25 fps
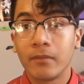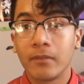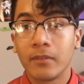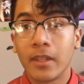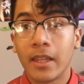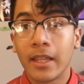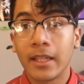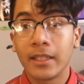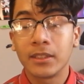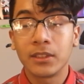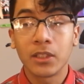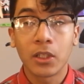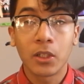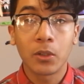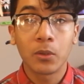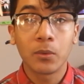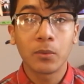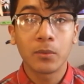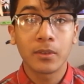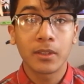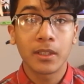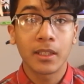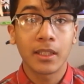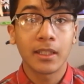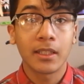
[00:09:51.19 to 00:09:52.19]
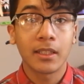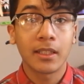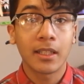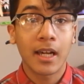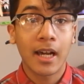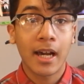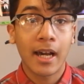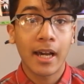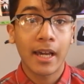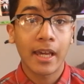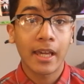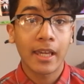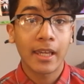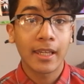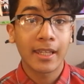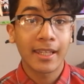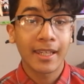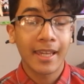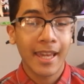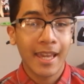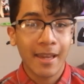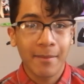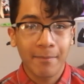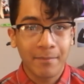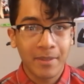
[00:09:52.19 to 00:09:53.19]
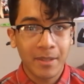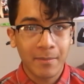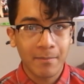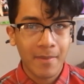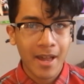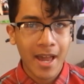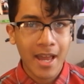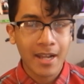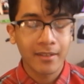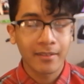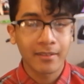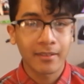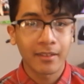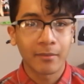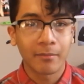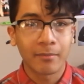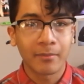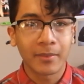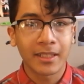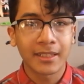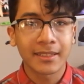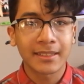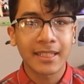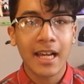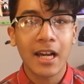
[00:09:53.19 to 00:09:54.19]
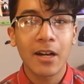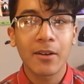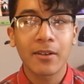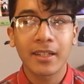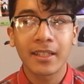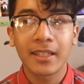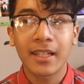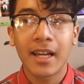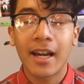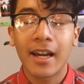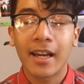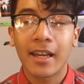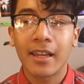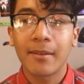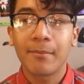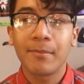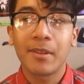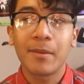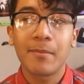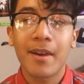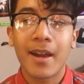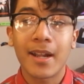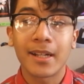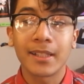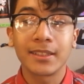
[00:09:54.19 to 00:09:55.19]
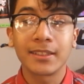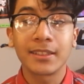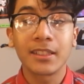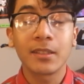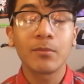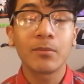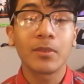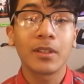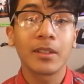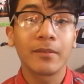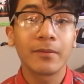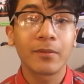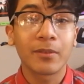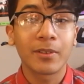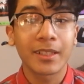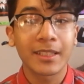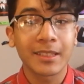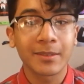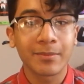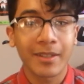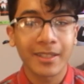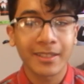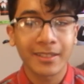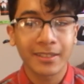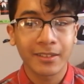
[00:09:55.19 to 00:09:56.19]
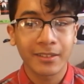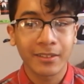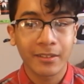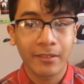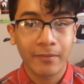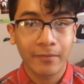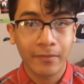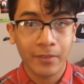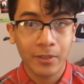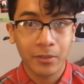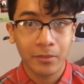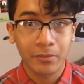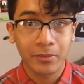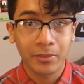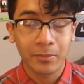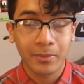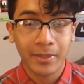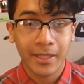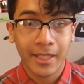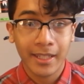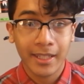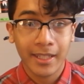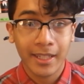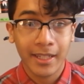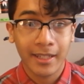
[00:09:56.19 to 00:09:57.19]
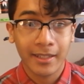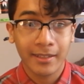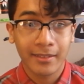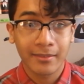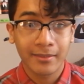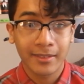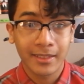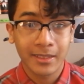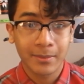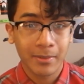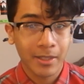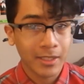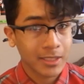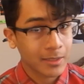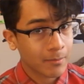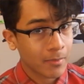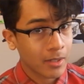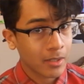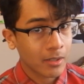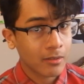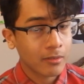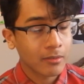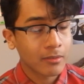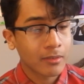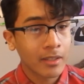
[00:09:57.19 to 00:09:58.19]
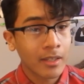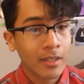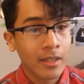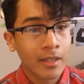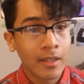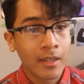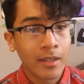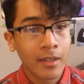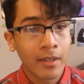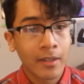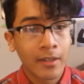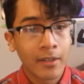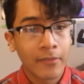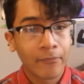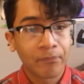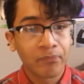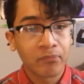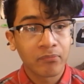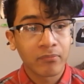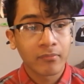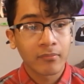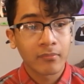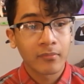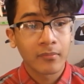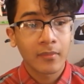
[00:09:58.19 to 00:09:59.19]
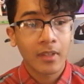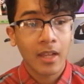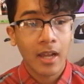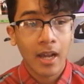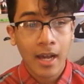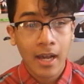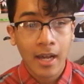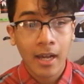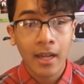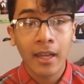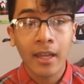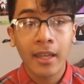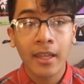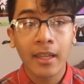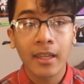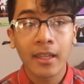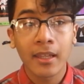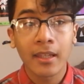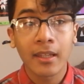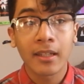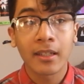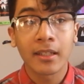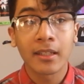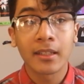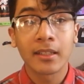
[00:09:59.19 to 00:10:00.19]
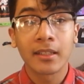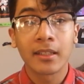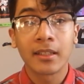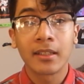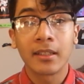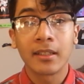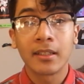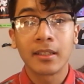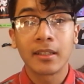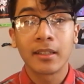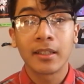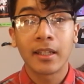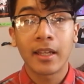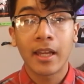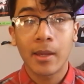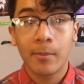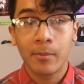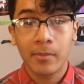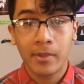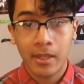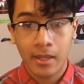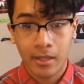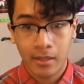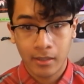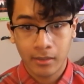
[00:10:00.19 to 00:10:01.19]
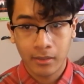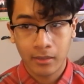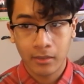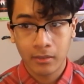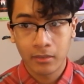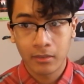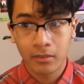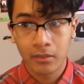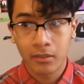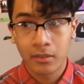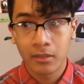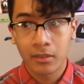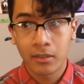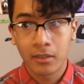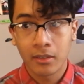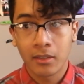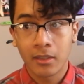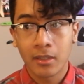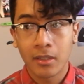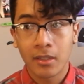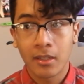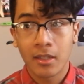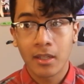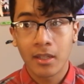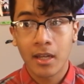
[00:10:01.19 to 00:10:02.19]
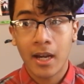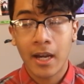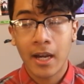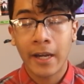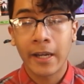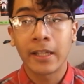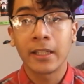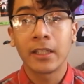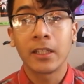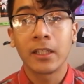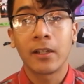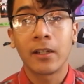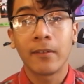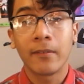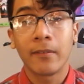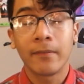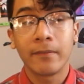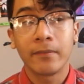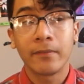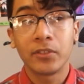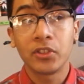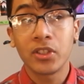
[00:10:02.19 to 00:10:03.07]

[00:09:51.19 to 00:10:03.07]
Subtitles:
they don't, then I can't be mad at them, because how can I be mad at someone for expressing their views when I can't express my own? I am gay. I love